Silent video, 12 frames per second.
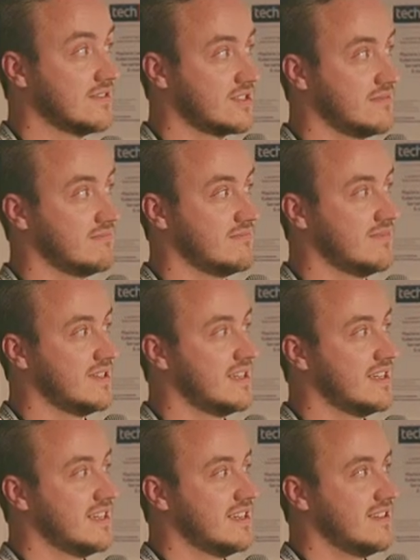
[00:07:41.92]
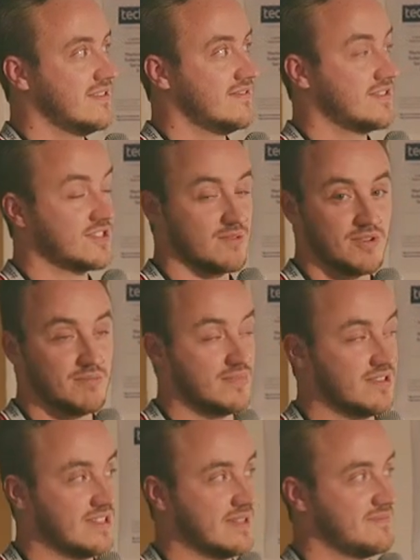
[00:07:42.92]
there's some, there's some
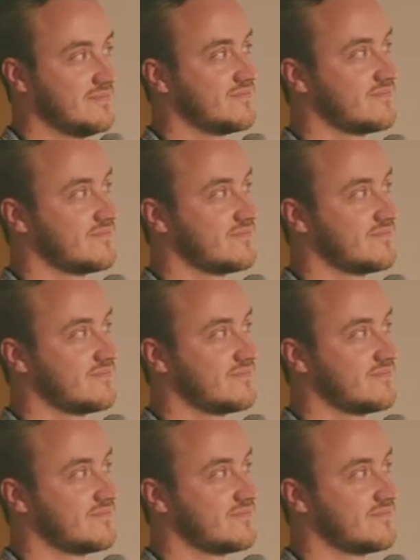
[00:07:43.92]
numbers there.